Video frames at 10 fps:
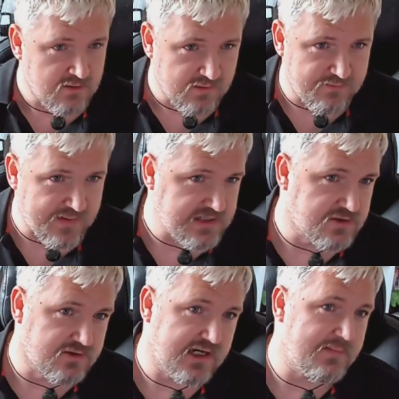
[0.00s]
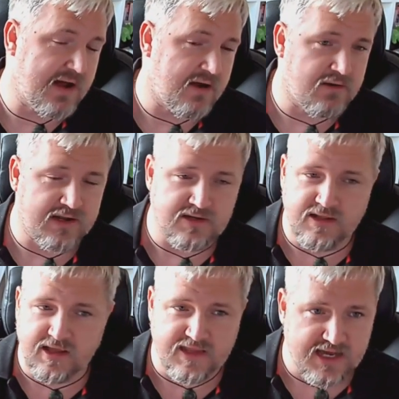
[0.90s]
we've been talking about
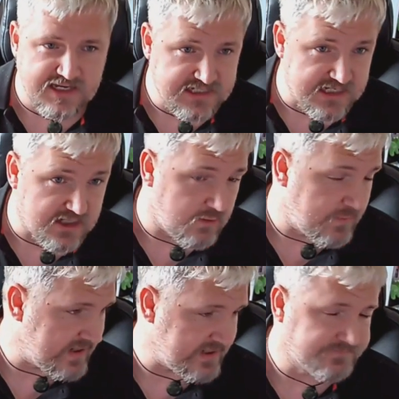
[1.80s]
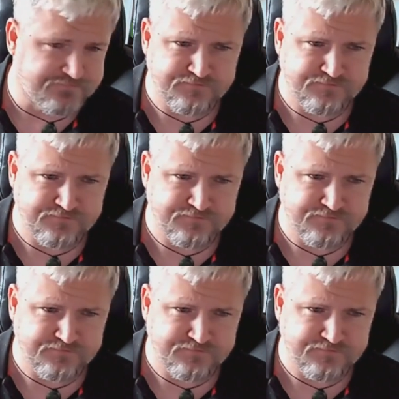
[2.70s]
and, and the ISTQB